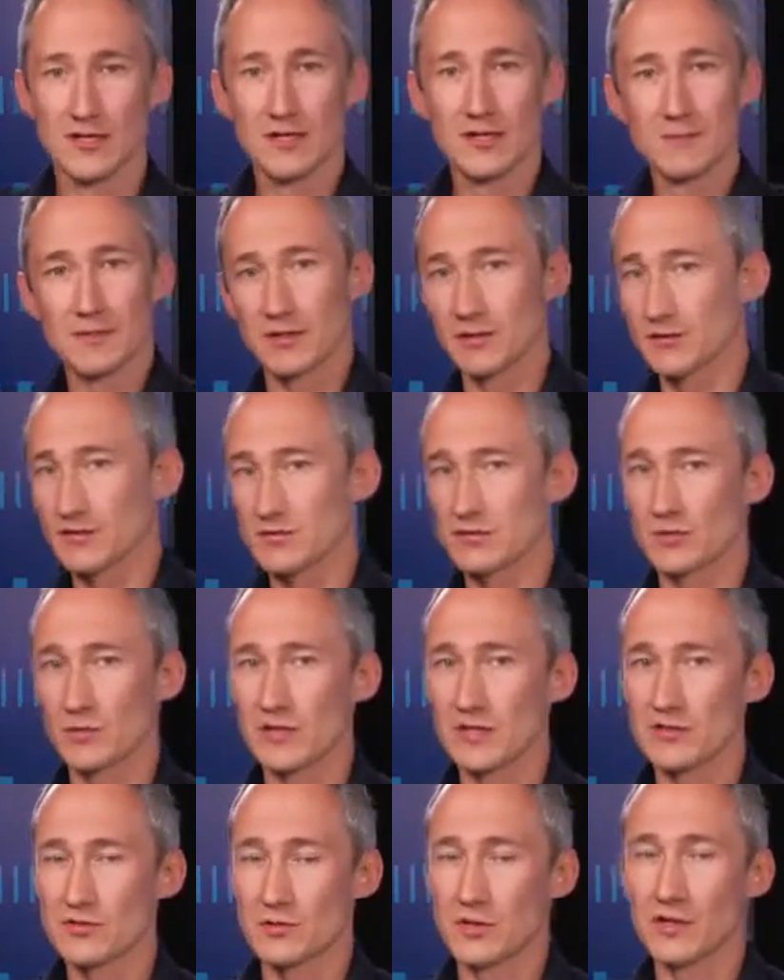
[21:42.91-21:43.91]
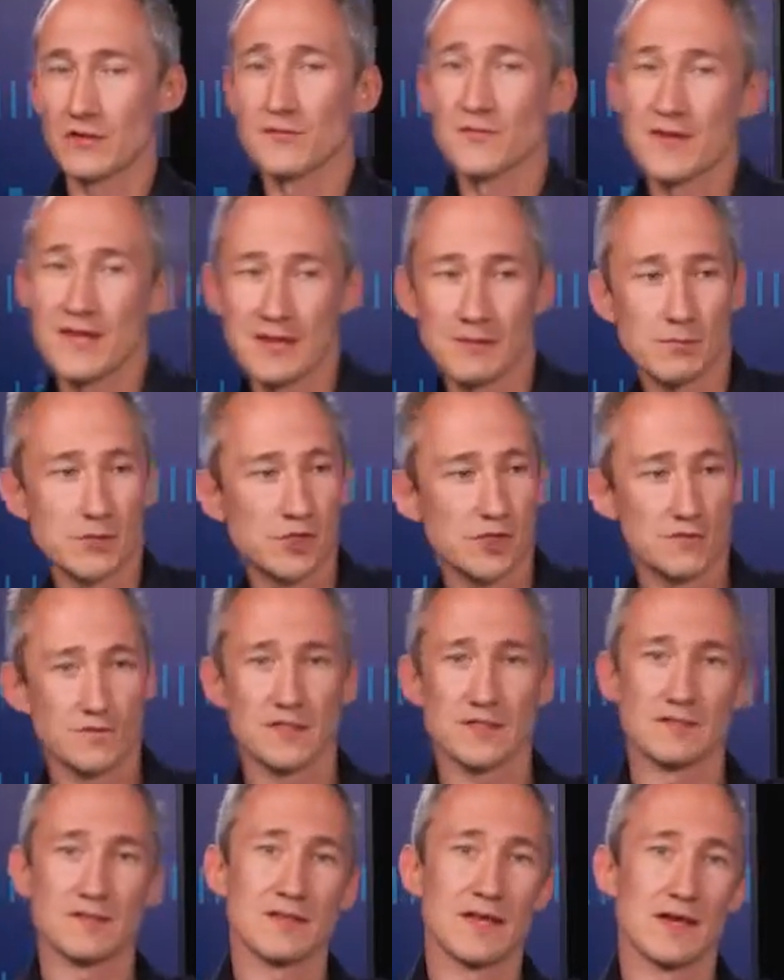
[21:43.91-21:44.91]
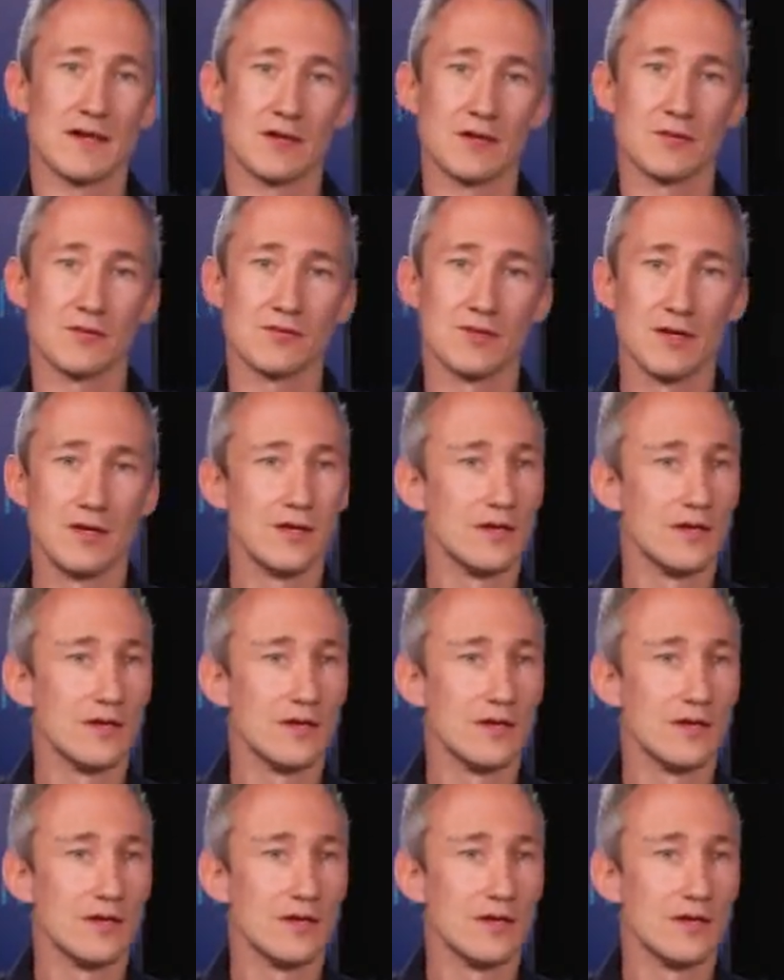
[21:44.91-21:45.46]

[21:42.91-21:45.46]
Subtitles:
pick up this 2012 VM, shift it to that host,